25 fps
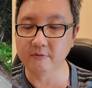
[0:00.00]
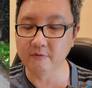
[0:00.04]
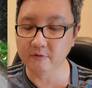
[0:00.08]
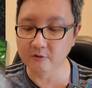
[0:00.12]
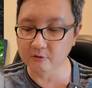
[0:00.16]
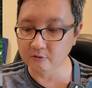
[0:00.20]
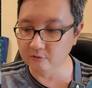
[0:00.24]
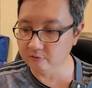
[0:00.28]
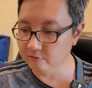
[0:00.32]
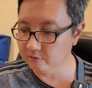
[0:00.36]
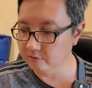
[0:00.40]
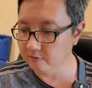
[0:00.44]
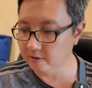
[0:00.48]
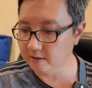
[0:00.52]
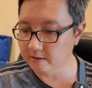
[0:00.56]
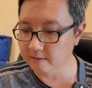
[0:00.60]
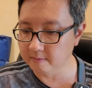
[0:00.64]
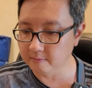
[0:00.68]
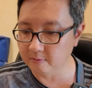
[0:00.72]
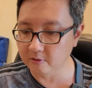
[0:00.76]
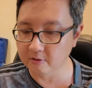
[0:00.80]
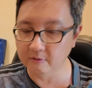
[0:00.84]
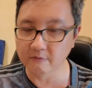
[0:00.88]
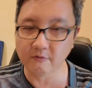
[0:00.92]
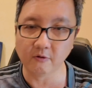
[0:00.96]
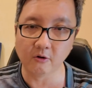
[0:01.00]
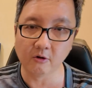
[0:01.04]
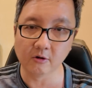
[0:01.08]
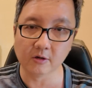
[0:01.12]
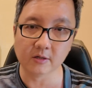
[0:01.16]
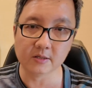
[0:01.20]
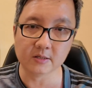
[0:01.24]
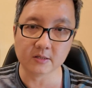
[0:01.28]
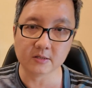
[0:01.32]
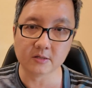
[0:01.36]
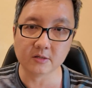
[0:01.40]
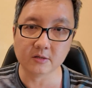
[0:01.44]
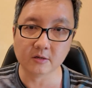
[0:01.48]
few motor
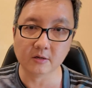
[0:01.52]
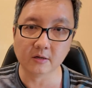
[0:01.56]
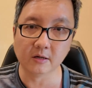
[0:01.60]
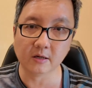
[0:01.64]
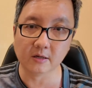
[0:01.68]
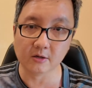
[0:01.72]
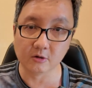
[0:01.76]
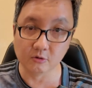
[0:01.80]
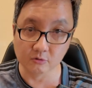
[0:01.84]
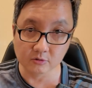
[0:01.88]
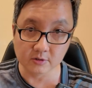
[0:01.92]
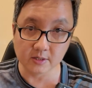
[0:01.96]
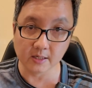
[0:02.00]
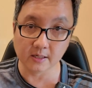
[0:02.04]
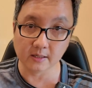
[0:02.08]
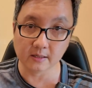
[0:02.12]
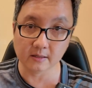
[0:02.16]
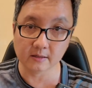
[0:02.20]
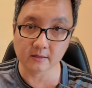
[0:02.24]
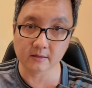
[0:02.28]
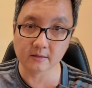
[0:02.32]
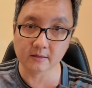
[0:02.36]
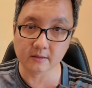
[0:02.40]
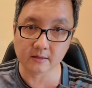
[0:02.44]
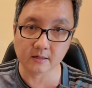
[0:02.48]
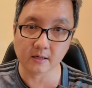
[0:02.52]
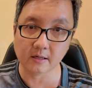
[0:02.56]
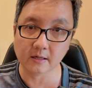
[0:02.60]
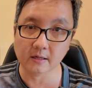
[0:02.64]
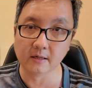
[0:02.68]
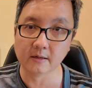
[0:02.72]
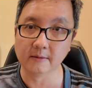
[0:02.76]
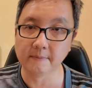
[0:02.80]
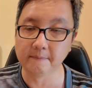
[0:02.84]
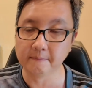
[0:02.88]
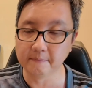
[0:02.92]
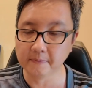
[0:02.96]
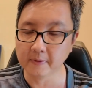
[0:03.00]
vloggers using
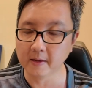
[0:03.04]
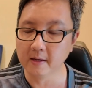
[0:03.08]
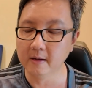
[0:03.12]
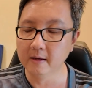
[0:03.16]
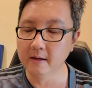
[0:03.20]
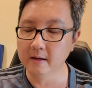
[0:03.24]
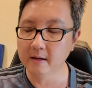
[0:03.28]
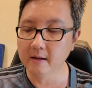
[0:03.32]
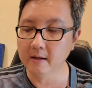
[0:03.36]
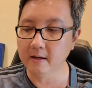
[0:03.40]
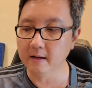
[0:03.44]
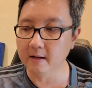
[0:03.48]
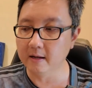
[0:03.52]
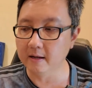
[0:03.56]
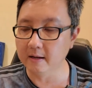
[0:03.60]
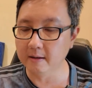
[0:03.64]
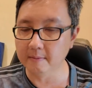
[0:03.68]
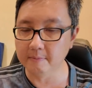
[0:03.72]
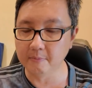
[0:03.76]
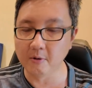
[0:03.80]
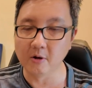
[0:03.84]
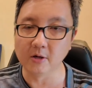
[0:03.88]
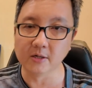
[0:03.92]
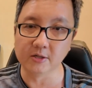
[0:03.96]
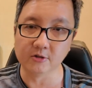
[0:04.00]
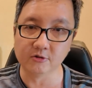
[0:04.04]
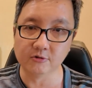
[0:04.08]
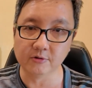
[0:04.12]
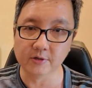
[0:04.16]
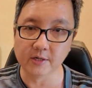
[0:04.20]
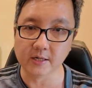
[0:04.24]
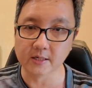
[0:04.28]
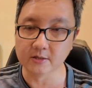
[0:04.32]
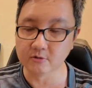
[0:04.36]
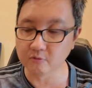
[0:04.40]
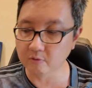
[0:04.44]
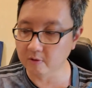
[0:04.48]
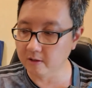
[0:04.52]
the Pocket
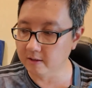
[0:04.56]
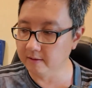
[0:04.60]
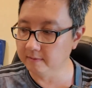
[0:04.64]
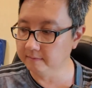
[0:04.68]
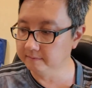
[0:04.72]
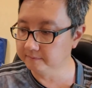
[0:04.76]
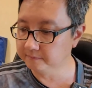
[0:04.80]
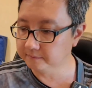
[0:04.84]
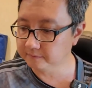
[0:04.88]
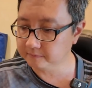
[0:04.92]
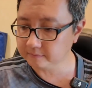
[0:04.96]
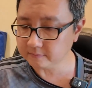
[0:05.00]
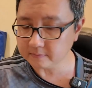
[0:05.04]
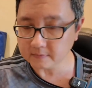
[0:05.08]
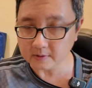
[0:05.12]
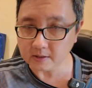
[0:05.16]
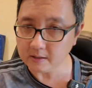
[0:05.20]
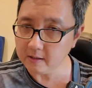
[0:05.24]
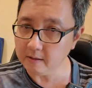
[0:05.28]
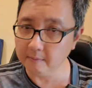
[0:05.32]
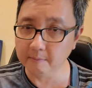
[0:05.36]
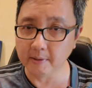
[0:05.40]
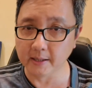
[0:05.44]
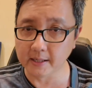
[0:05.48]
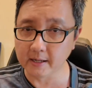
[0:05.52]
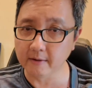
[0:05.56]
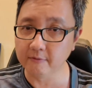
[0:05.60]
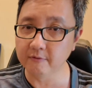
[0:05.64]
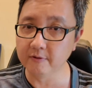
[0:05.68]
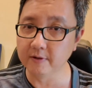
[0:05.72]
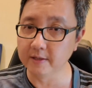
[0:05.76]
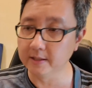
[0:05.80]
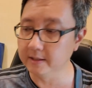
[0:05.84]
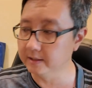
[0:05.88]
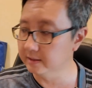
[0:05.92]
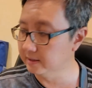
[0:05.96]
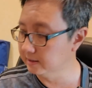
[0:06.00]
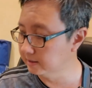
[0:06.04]
3 as well, but
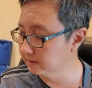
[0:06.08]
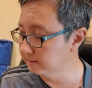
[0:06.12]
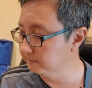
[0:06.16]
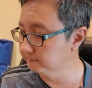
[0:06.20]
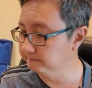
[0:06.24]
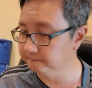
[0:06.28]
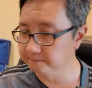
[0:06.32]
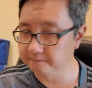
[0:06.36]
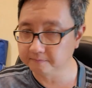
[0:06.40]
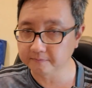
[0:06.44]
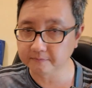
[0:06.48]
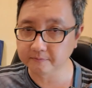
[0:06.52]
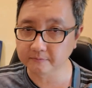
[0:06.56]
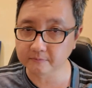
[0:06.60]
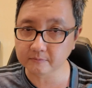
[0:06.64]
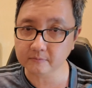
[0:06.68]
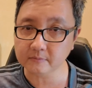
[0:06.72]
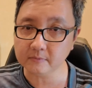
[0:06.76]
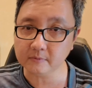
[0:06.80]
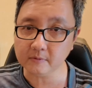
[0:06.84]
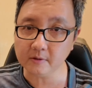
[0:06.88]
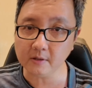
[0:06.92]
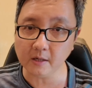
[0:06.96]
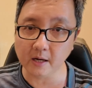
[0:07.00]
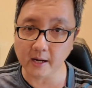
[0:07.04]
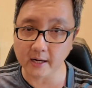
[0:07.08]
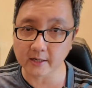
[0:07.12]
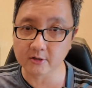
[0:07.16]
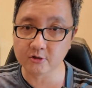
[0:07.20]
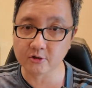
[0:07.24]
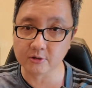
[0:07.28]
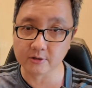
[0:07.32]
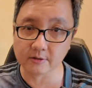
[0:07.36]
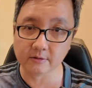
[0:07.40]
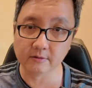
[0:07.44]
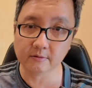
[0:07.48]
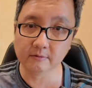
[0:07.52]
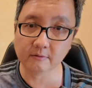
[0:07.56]
definitely the
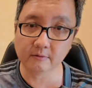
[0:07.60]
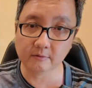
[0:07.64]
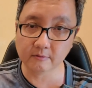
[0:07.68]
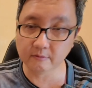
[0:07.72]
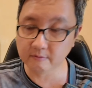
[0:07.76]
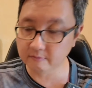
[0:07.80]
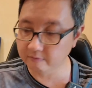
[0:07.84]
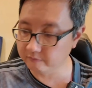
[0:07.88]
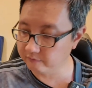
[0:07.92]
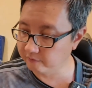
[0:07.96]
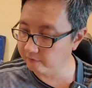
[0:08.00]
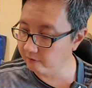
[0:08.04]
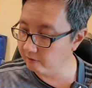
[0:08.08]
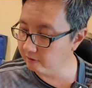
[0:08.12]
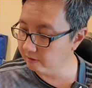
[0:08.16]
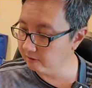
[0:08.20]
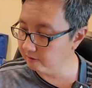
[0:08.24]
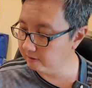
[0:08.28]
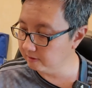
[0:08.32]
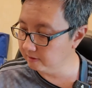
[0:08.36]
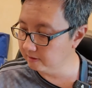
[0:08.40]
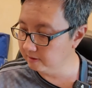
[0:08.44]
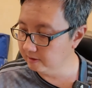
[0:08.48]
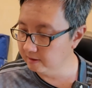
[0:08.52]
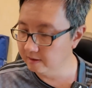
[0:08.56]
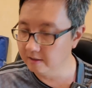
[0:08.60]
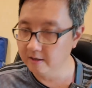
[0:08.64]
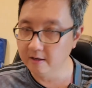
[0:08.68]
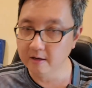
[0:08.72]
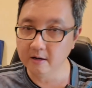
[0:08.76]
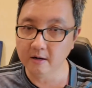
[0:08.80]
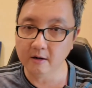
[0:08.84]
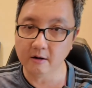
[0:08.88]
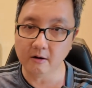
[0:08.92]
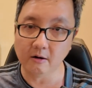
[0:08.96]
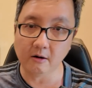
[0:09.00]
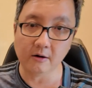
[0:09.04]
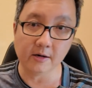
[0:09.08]
Action 4
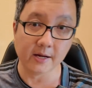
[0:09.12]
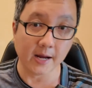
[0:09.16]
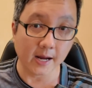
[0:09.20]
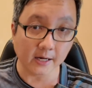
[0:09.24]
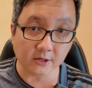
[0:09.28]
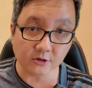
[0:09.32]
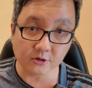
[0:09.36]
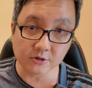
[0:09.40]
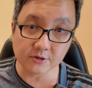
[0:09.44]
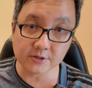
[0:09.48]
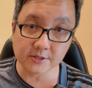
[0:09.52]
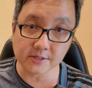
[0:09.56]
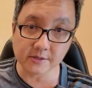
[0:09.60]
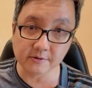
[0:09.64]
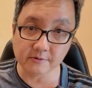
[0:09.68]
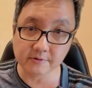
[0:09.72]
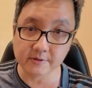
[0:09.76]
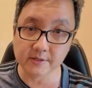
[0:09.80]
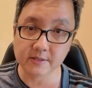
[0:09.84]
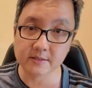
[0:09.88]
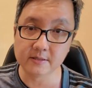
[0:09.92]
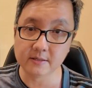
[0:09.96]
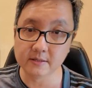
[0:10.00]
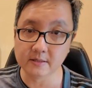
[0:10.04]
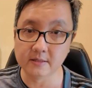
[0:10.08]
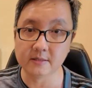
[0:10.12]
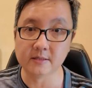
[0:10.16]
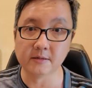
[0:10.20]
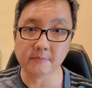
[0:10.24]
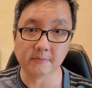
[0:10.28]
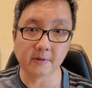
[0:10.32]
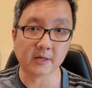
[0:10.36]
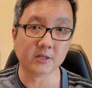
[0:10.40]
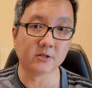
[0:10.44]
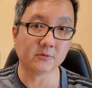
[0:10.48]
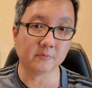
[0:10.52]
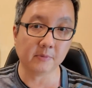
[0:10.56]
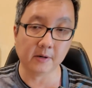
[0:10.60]
or the Action series is a
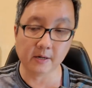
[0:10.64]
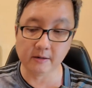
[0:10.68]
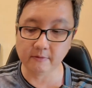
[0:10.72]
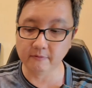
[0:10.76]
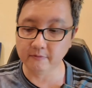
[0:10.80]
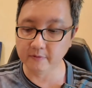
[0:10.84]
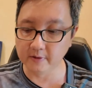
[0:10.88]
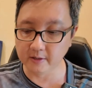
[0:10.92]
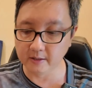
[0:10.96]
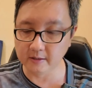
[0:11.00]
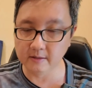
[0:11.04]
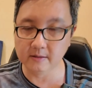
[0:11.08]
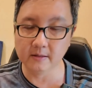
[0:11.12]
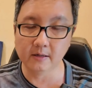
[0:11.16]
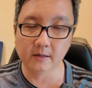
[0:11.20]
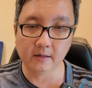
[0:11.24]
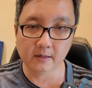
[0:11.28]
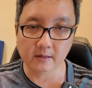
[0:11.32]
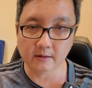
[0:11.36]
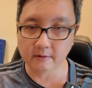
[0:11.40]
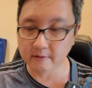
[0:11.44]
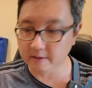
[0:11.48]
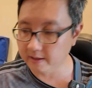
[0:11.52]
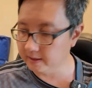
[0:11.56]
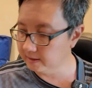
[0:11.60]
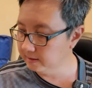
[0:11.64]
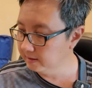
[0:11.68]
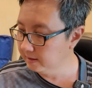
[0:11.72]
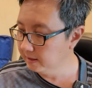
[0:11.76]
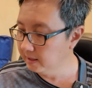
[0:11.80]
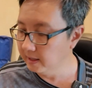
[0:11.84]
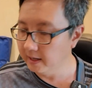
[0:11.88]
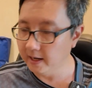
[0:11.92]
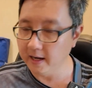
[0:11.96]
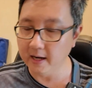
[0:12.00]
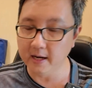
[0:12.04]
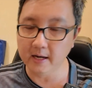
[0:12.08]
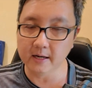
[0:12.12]
much better fit, right?
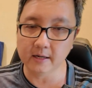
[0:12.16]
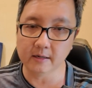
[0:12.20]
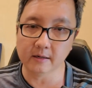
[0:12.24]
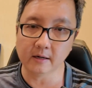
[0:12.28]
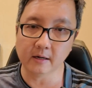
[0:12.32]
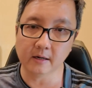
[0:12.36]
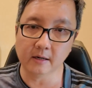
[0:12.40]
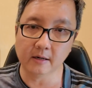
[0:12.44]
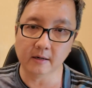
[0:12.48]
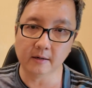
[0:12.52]
And